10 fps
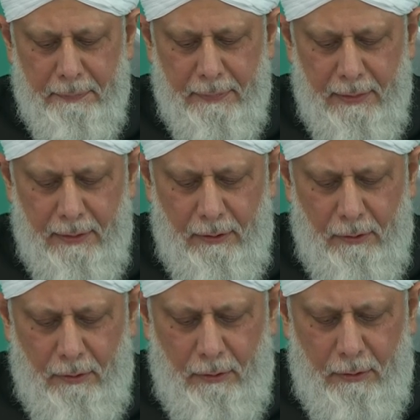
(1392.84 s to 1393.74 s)
This is
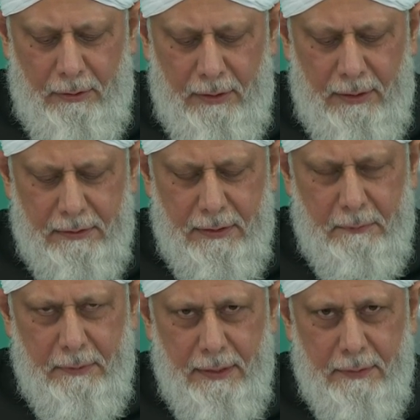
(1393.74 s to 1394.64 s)
also what is meant
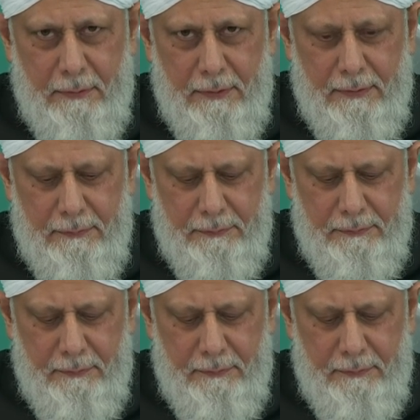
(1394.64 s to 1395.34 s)
by these words.